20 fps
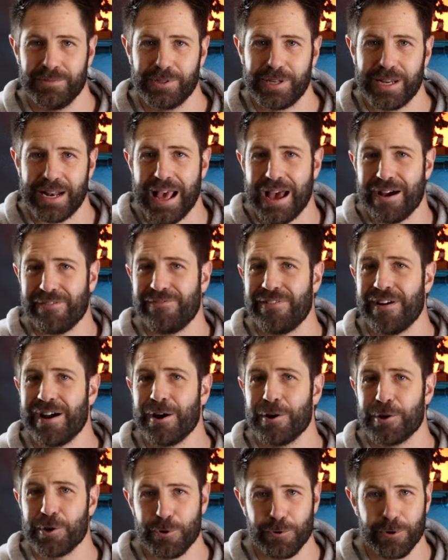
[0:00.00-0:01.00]
Look at how
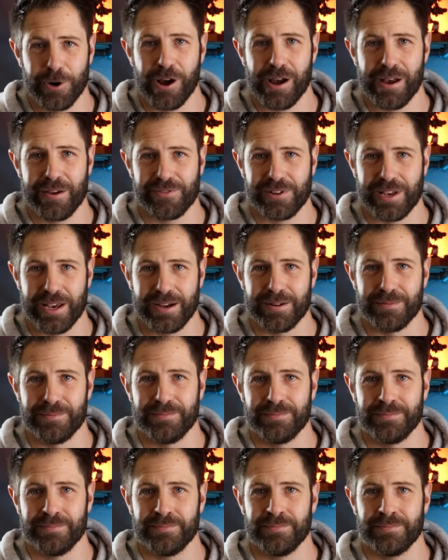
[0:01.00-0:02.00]
far you and I have come.